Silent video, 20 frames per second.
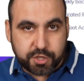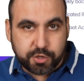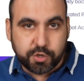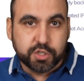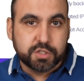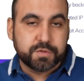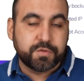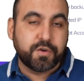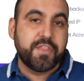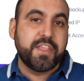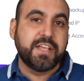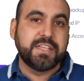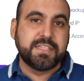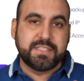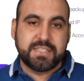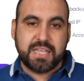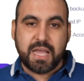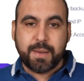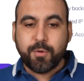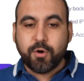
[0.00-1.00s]
to use for this
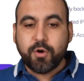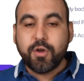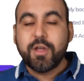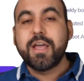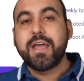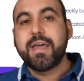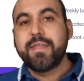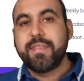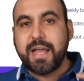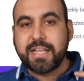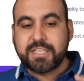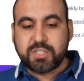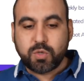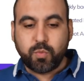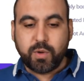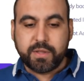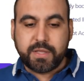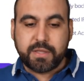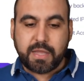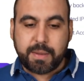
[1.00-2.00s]
demo, that's the
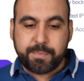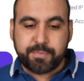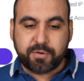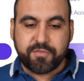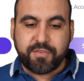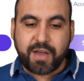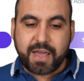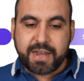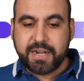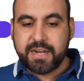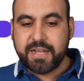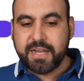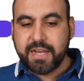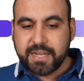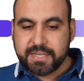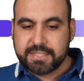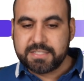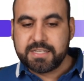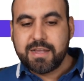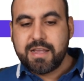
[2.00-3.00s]
one that they provided
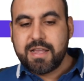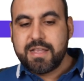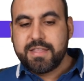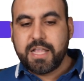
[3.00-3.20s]
us.